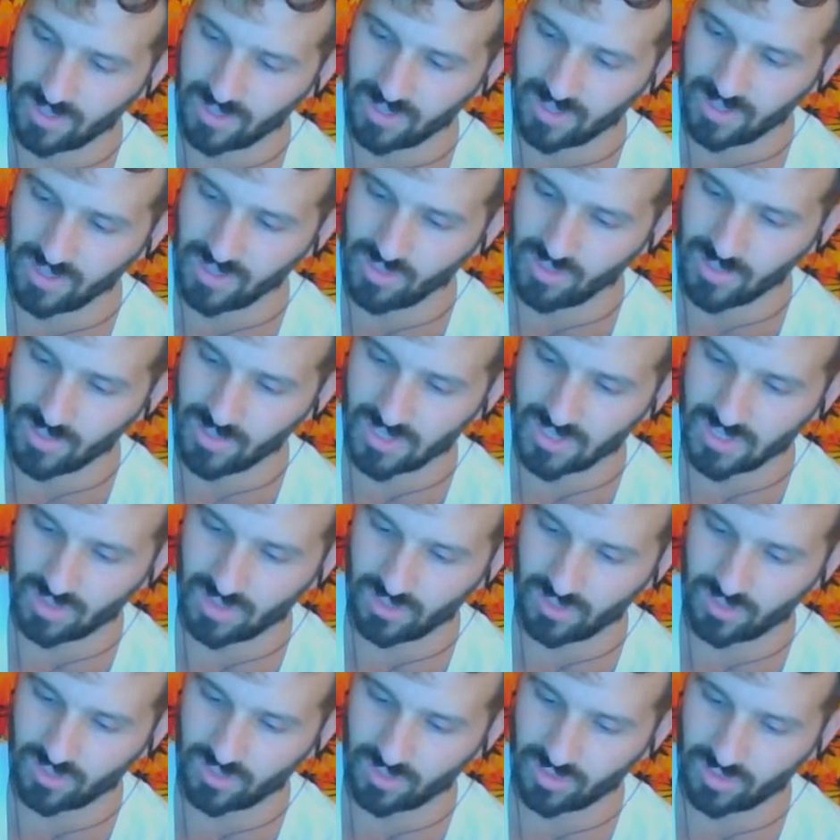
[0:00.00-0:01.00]
You must
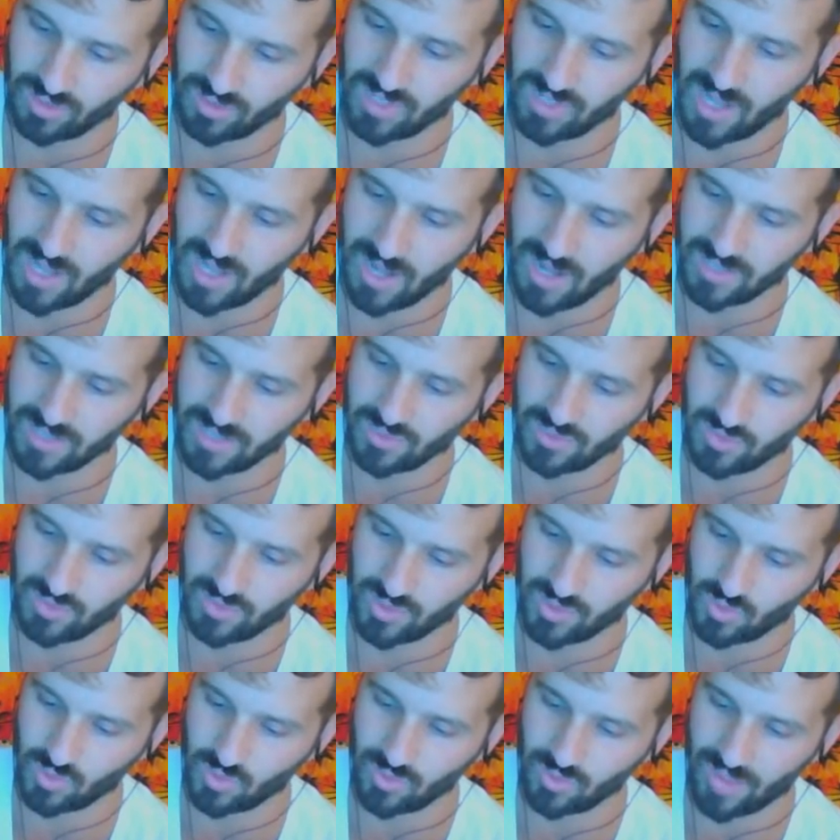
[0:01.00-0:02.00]
learn early on to
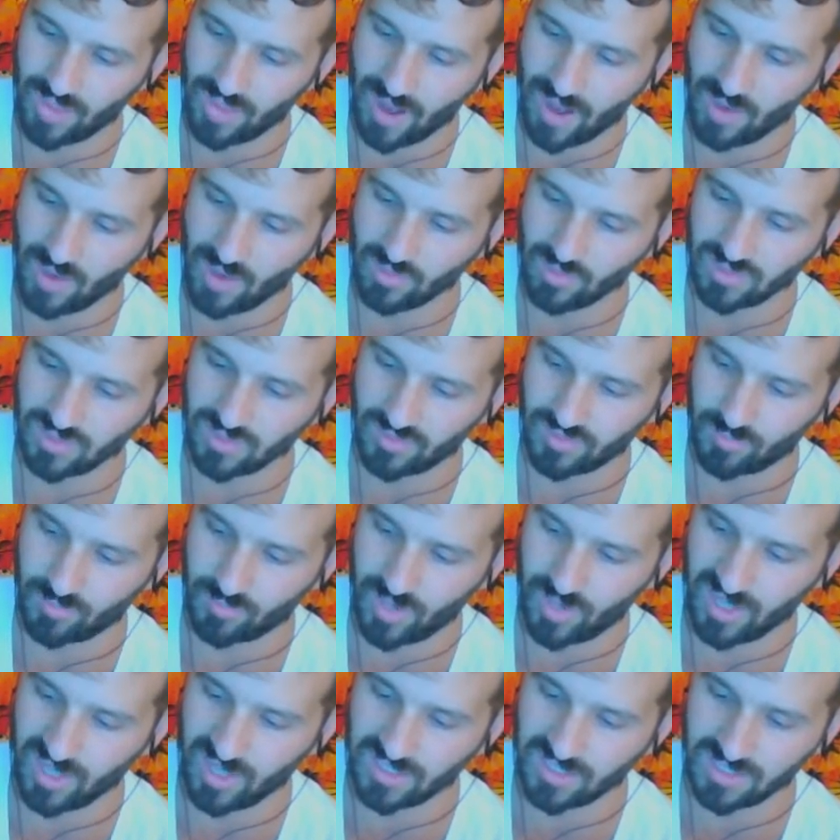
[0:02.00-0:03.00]
endure the hours of
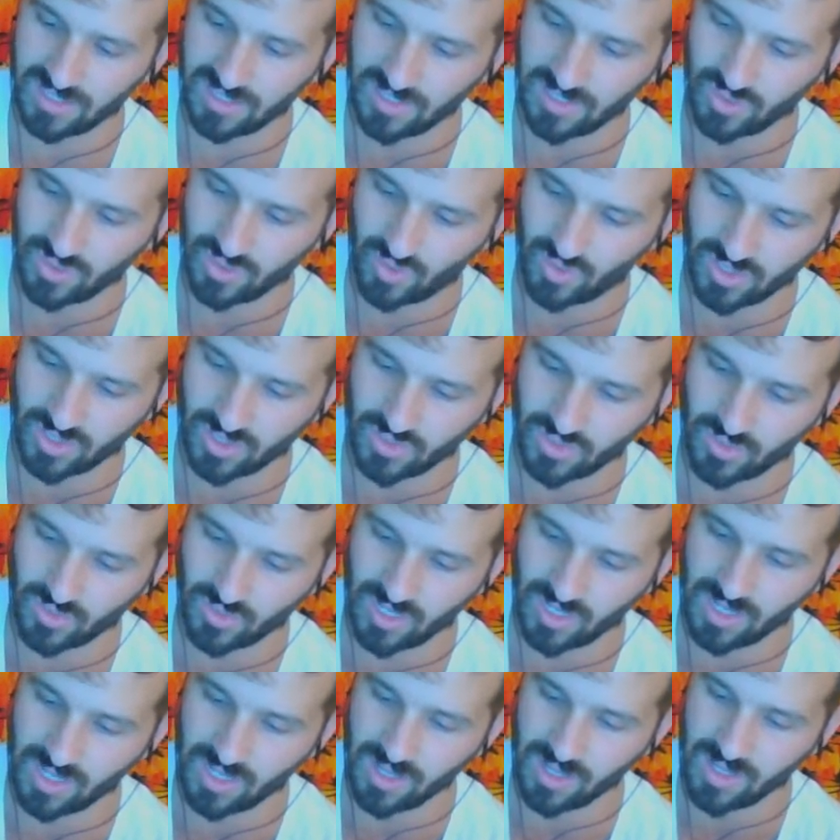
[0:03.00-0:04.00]
practice and
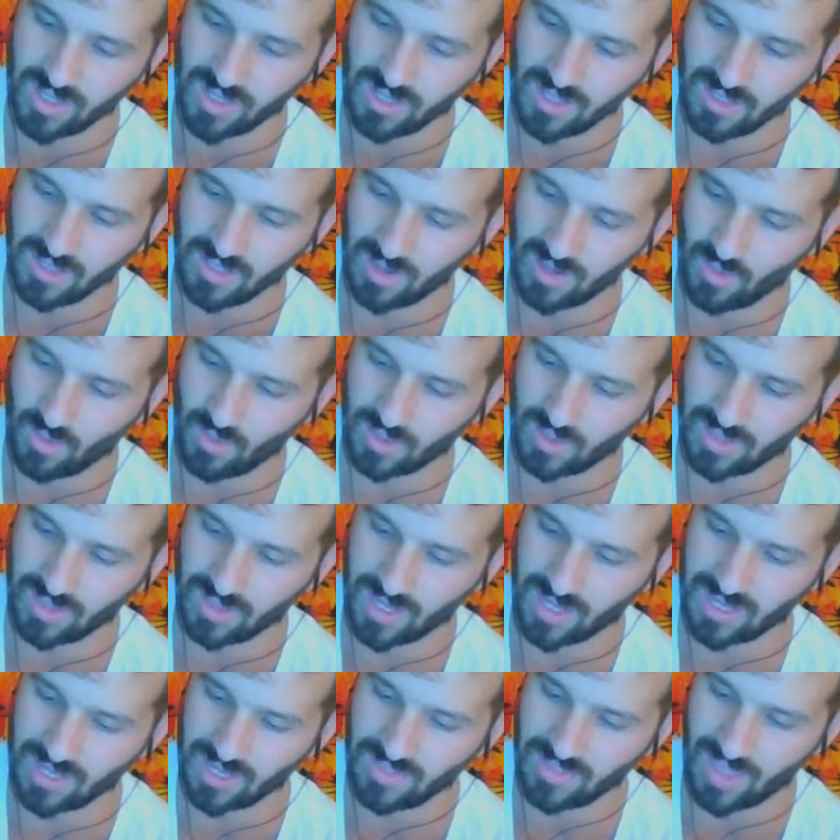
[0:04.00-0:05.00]
drudgery, knowing
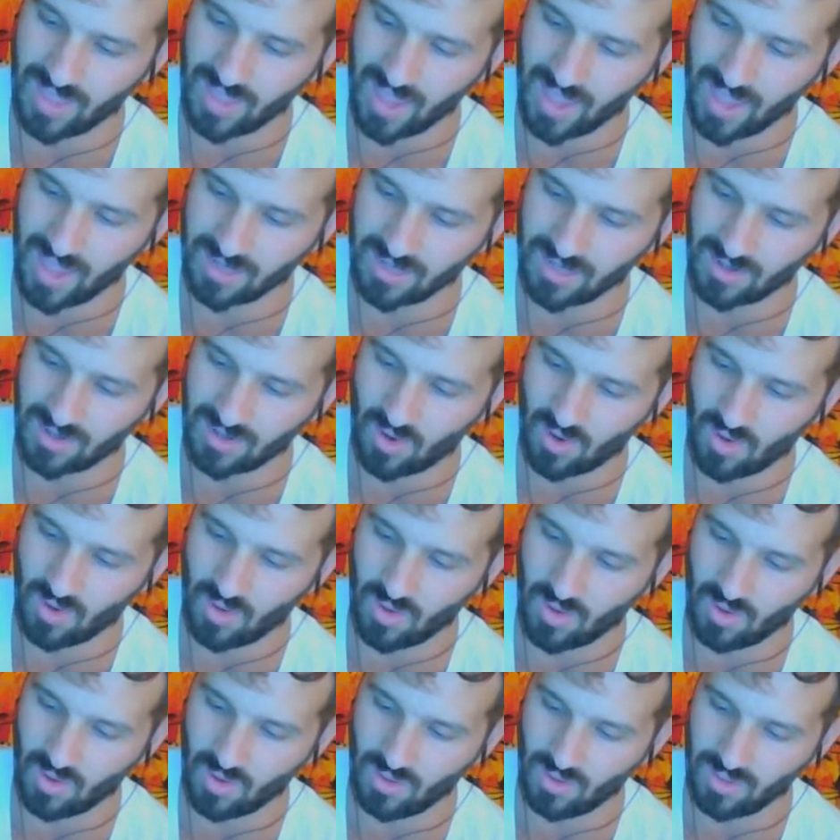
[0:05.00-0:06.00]
that in the end,
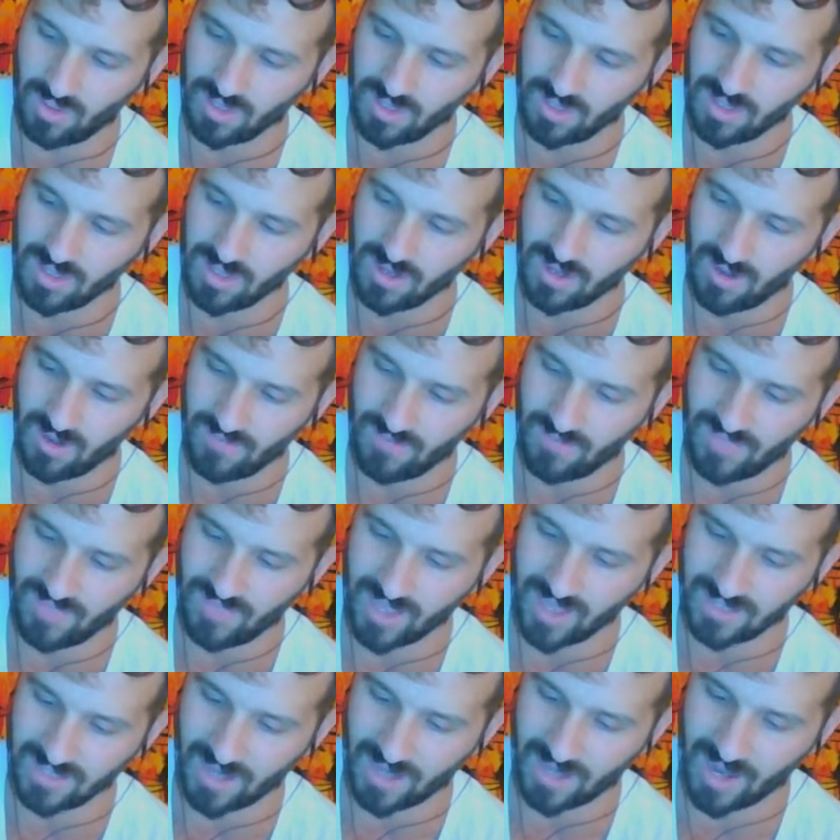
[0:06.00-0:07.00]
all of
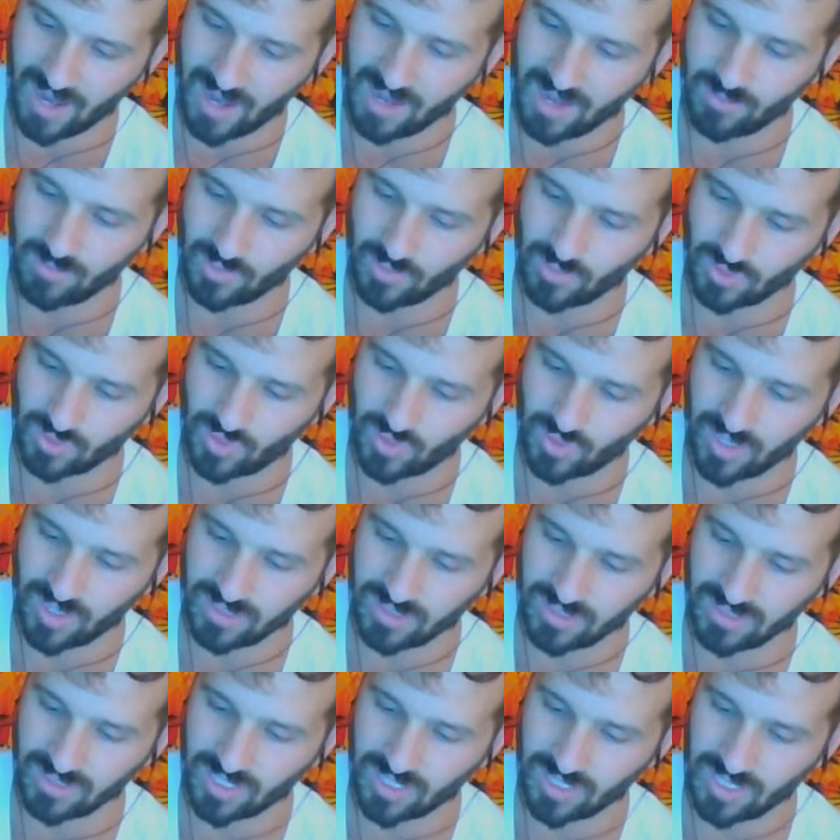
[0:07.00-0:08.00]
that time will
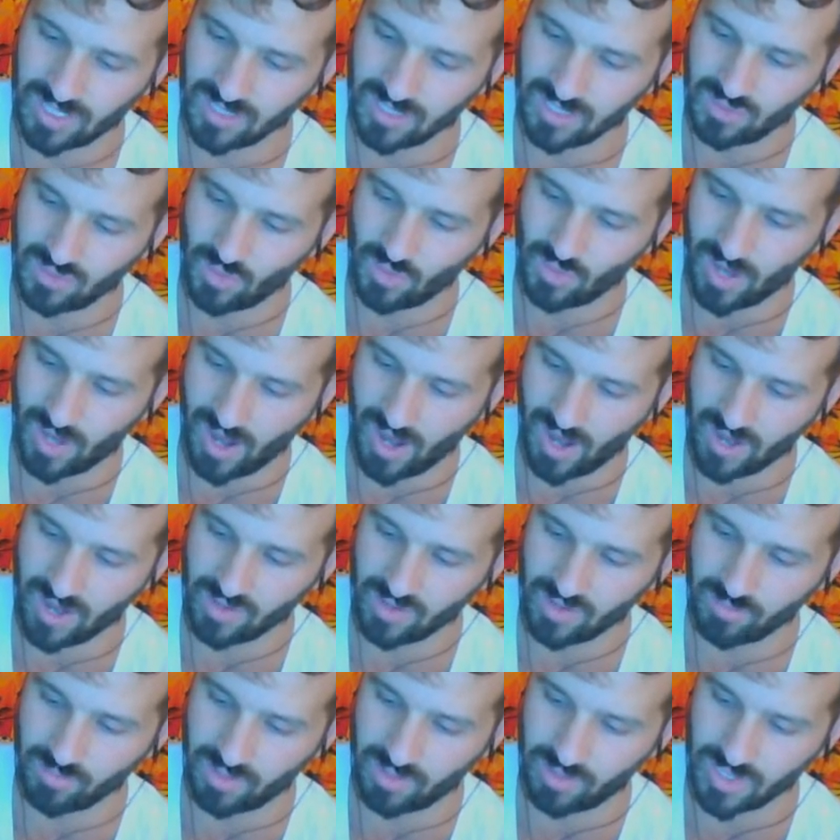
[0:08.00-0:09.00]
translate into a
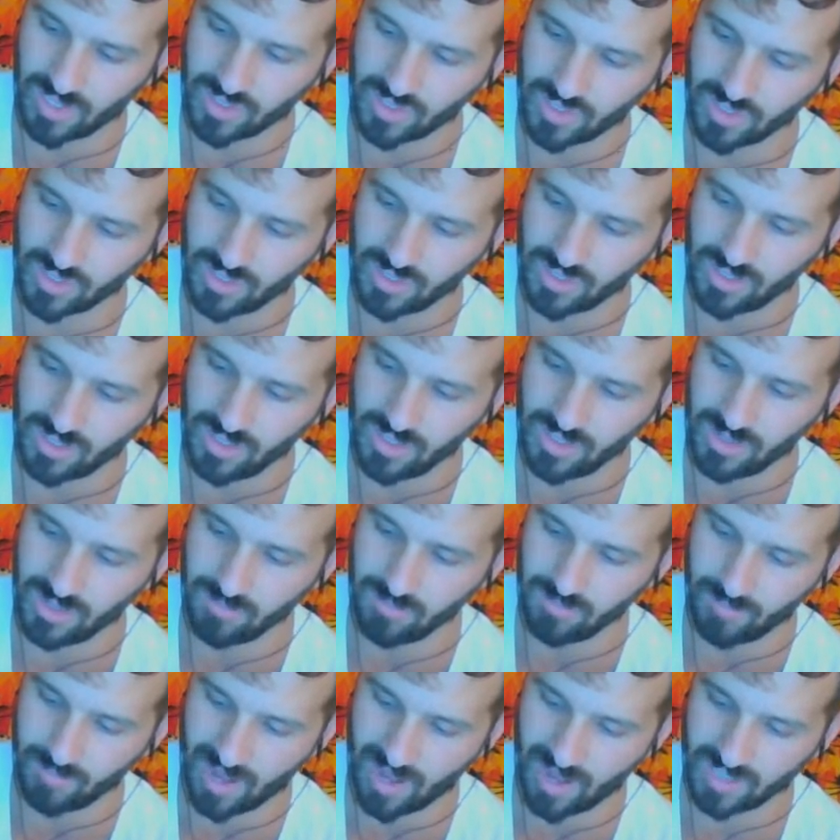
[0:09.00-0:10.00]
higher pleasure,
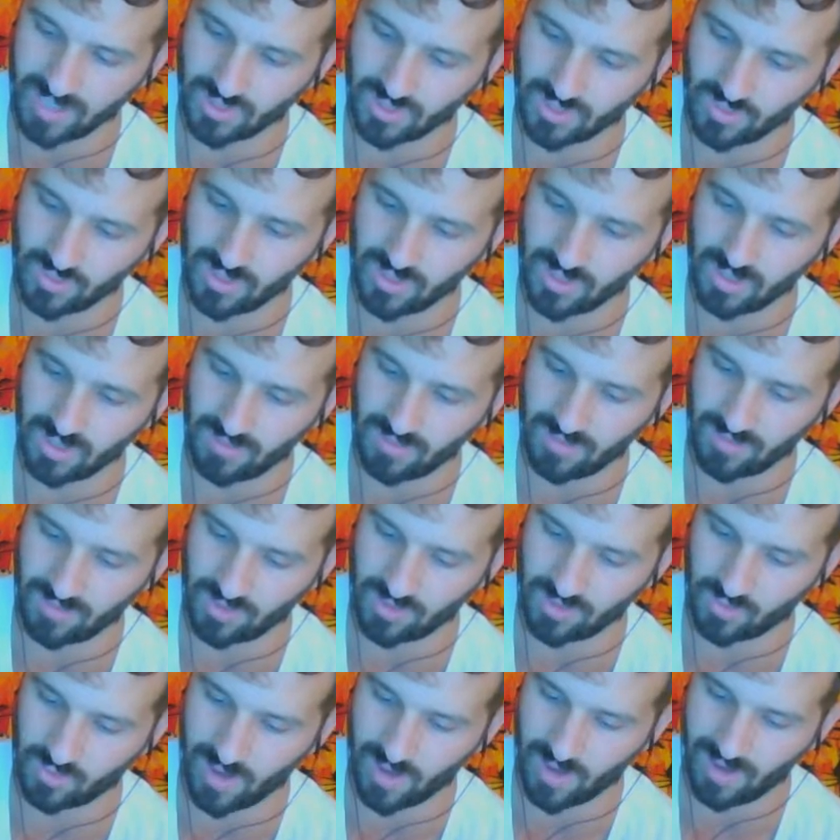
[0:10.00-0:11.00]
mastery of a
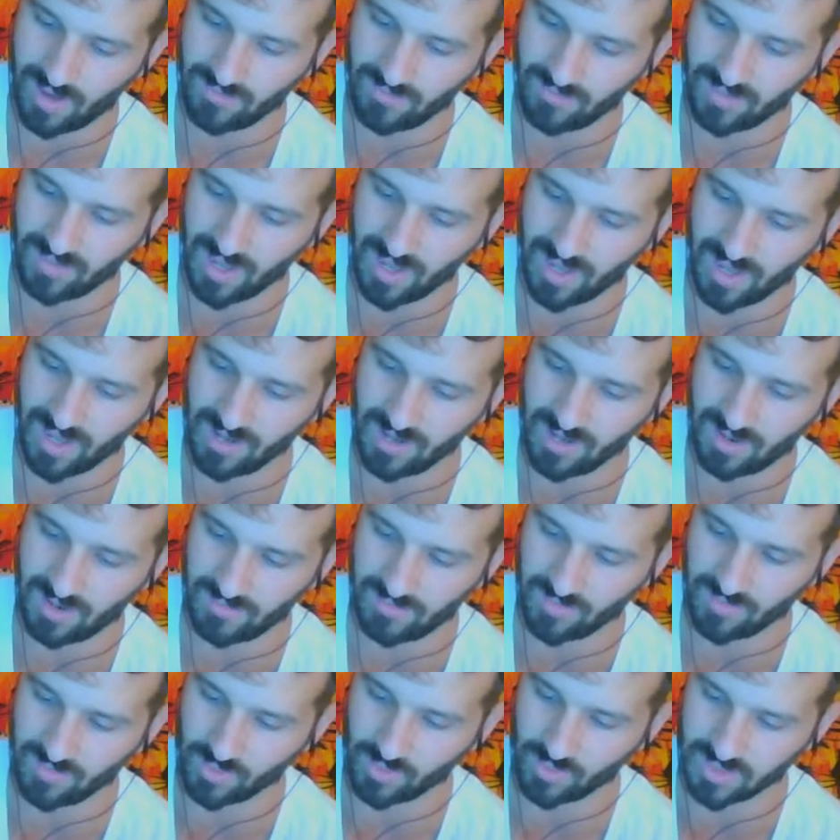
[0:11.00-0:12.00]
craft and
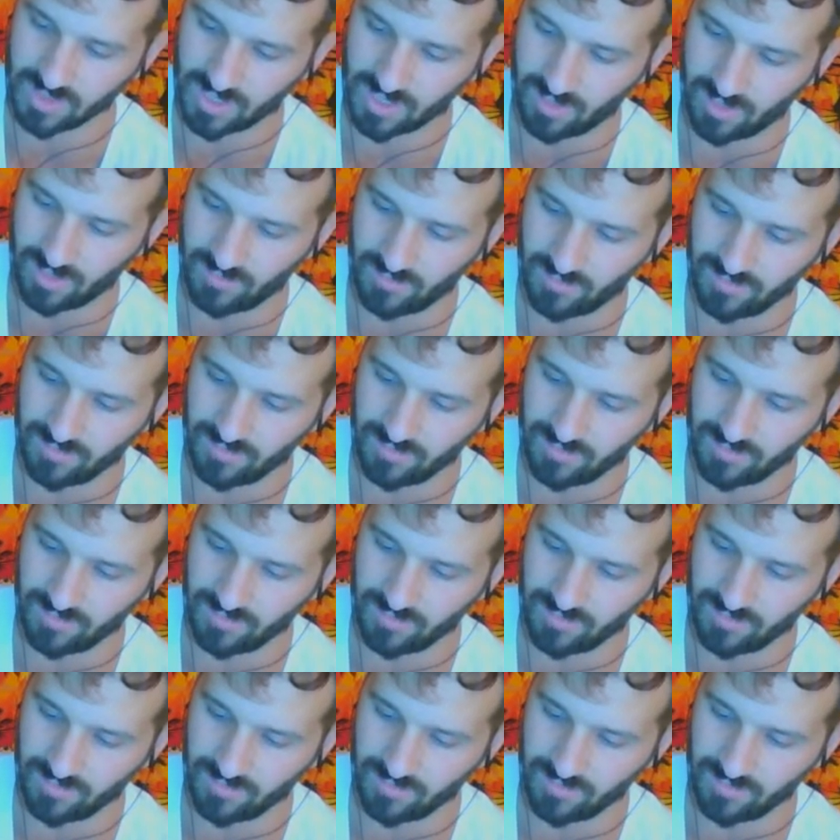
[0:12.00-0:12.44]
of yourself.